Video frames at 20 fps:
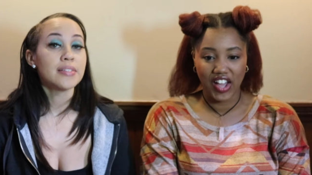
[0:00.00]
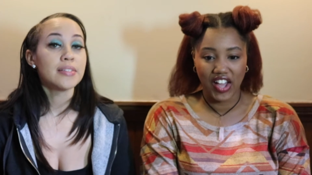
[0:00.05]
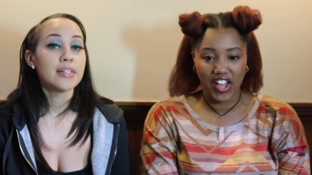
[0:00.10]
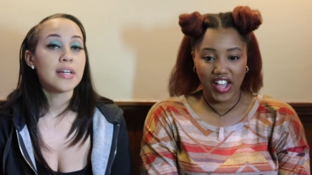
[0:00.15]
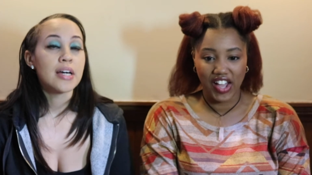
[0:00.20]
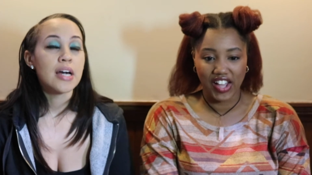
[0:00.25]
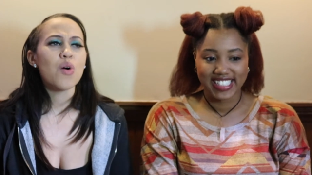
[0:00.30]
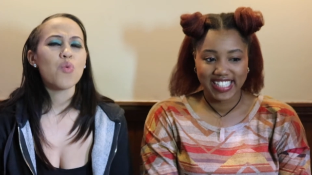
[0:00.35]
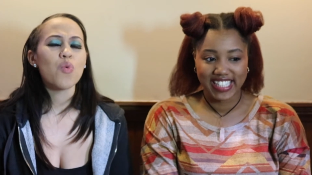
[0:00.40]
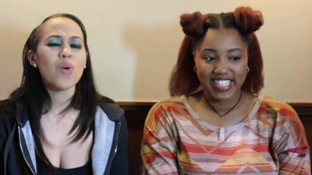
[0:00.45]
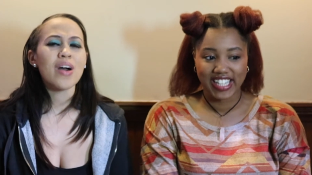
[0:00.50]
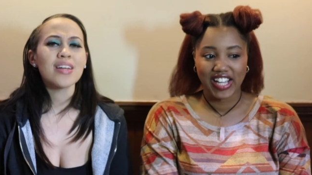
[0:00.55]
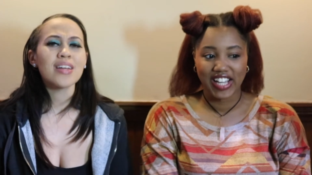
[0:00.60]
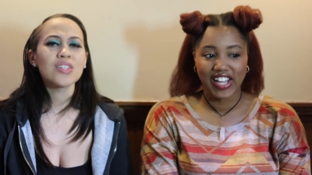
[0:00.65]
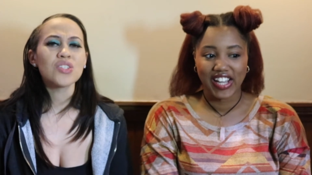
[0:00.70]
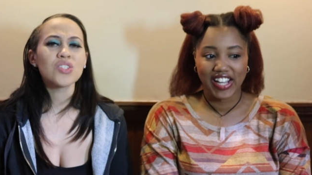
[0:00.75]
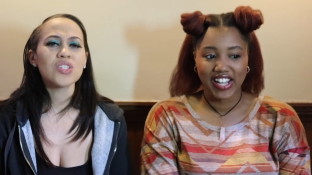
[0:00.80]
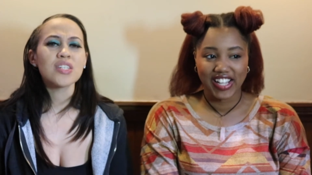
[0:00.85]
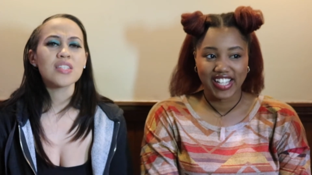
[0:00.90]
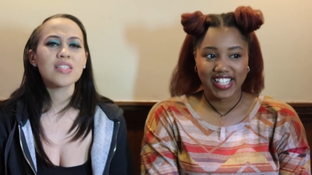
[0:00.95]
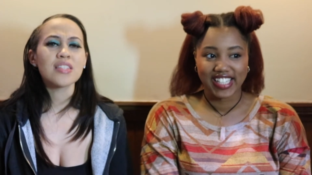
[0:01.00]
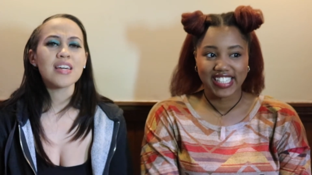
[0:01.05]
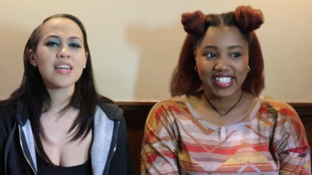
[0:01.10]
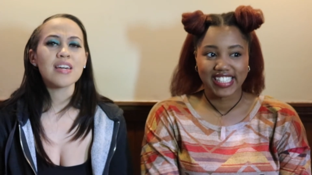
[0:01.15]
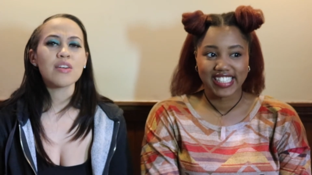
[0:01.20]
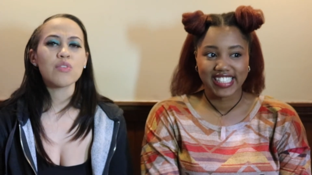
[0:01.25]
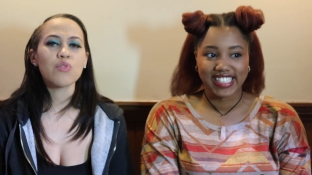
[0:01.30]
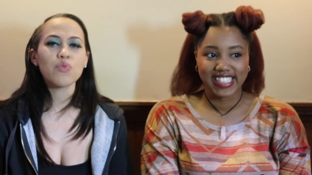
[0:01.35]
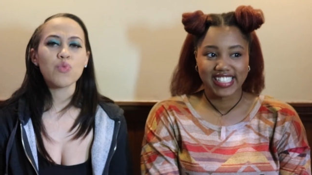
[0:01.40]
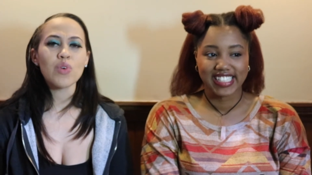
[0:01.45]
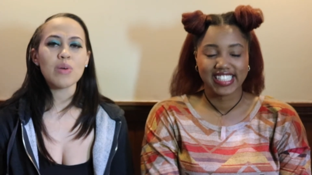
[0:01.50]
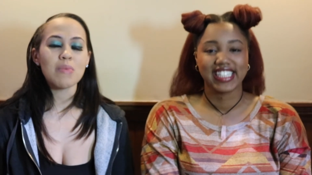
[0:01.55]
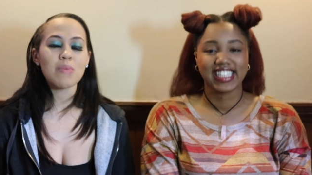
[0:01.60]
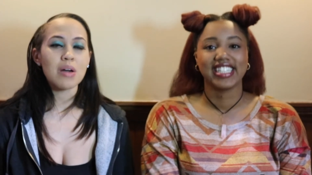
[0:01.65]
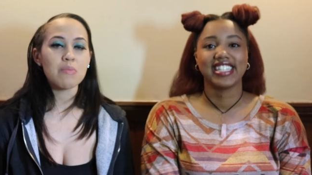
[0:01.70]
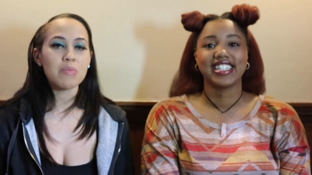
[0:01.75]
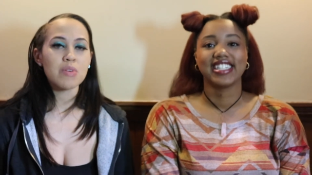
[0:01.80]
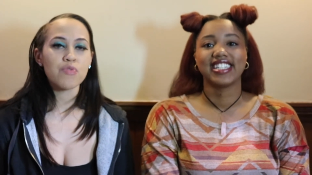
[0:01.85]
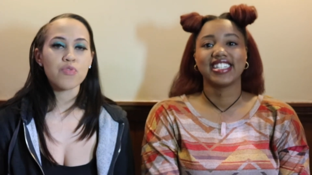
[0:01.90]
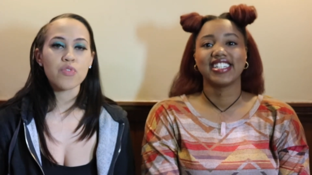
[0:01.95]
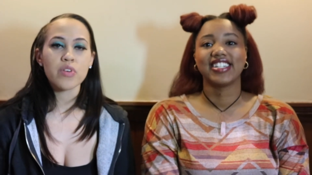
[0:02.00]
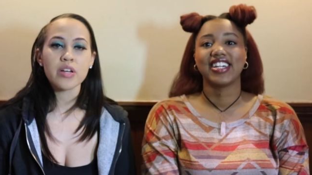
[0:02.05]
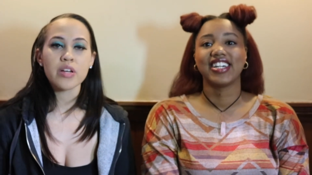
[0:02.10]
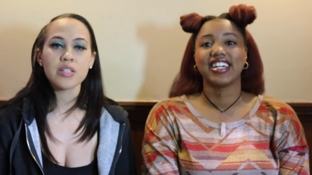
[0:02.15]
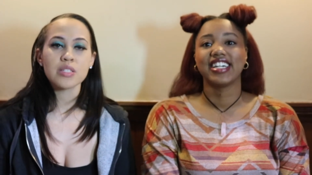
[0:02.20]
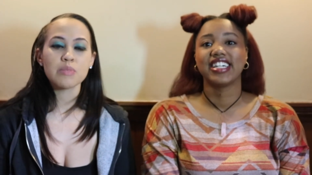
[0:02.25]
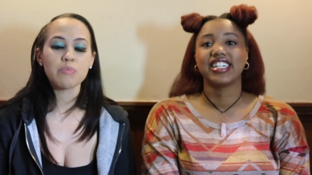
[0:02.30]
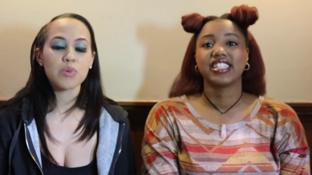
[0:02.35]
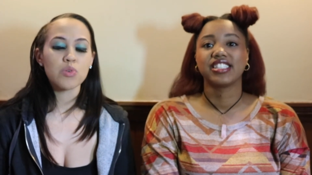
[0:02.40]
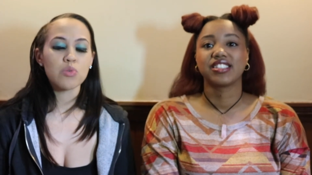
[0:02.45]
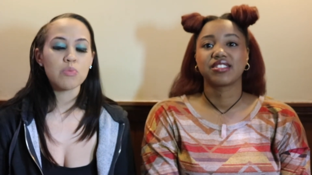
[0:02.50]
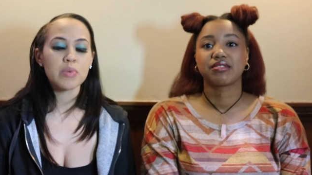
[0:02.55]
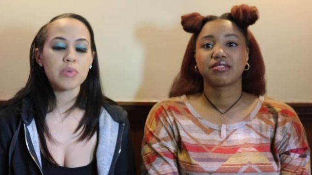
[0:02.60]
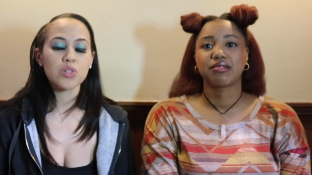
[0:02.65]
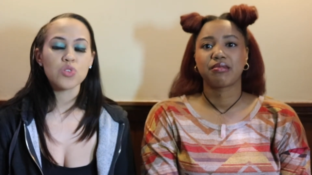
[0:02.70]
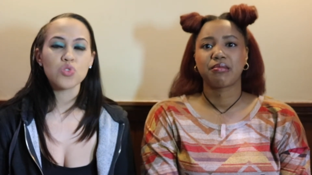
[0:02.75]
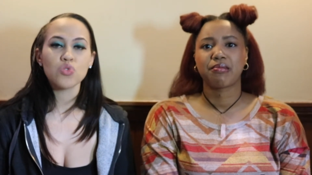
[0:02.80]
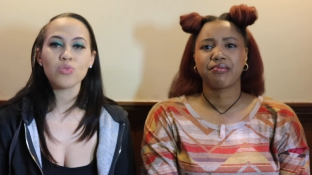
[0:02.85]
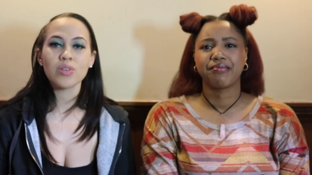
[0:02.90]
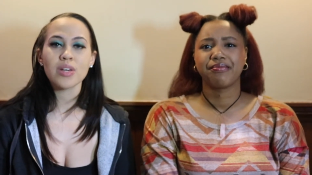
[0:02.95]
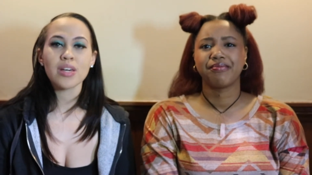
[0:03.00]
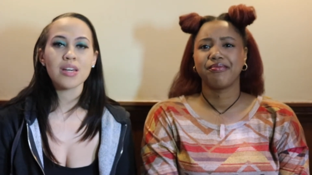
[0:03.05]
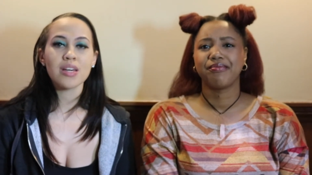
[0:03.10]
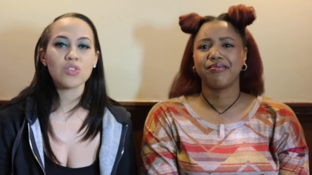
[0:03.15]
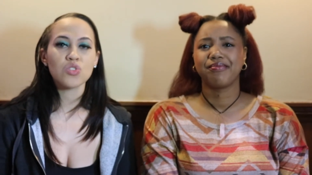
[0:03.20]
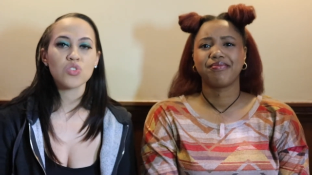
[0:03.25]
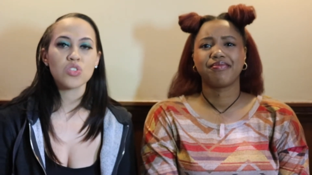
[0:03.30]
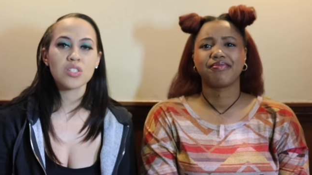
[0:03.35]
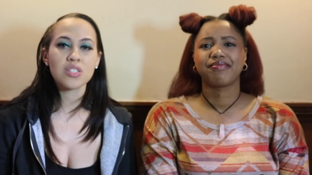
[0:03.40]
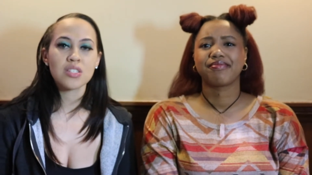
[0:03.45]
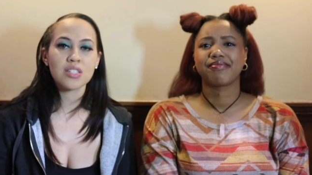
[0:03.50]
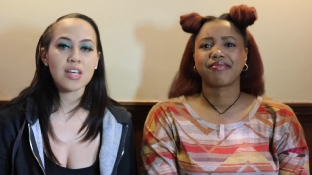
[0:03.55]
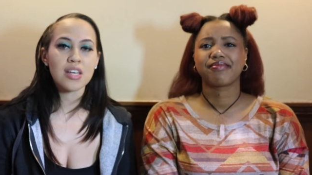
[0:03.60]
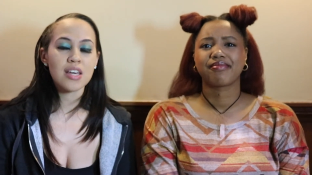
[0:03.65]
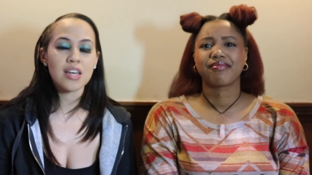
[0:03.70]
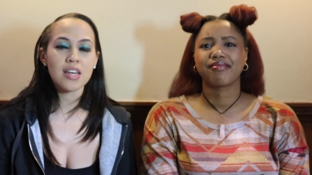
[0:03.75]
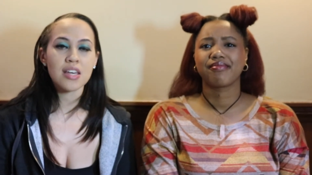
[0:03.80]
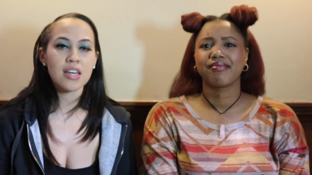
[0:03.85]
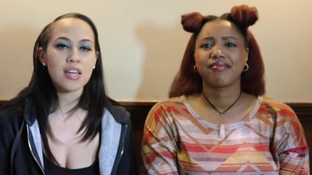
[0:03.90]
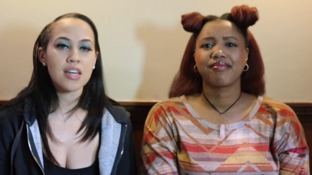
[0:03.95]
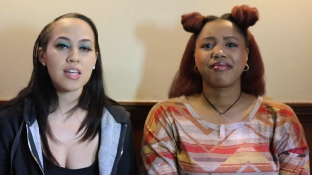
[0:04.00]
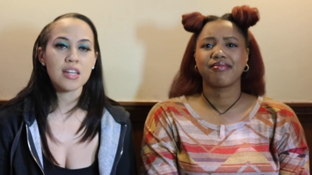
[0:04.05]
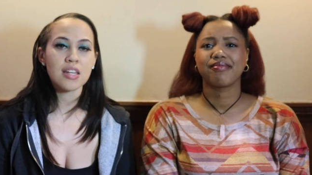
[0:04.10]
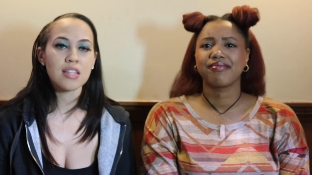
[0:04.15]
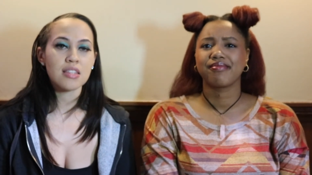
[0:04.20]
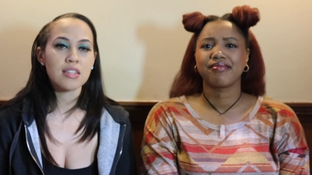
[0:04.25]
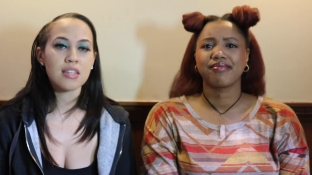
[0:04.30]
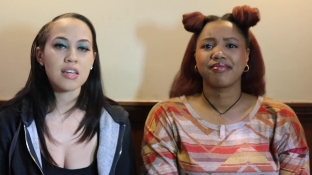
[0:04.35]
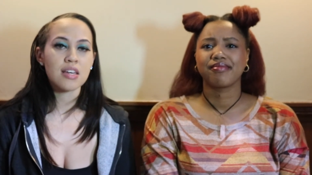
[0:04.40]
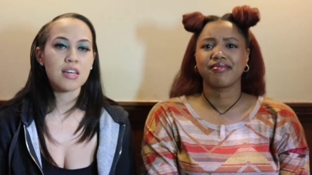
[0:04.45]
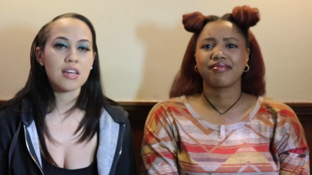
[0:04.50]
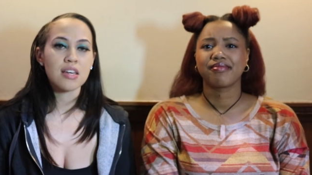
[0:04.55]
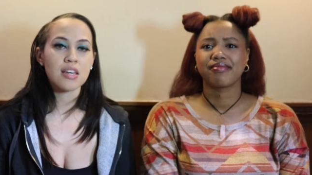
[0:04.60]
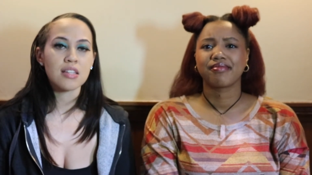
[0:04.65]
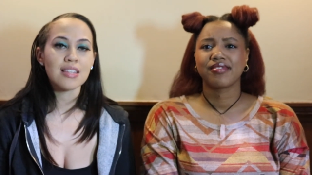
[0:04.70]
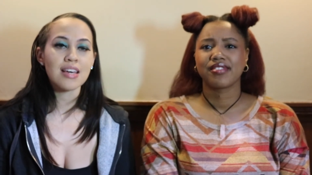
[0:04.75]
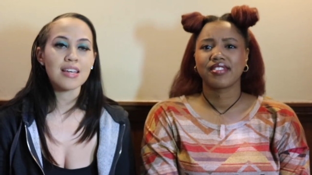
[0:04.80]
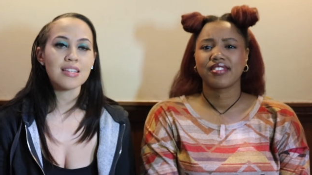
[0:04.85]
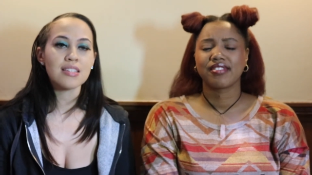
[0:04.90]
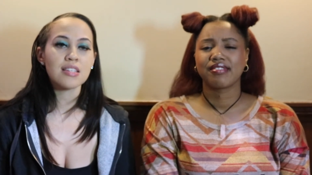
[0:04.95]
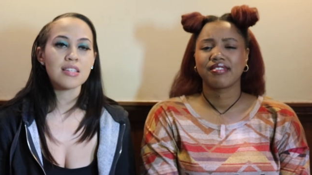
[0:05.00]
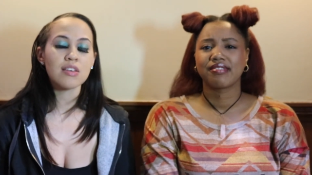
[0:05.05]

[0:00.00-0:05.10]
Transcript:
Speaker 1: Why does she think we might be friends, boo, but you can't just say anything? That's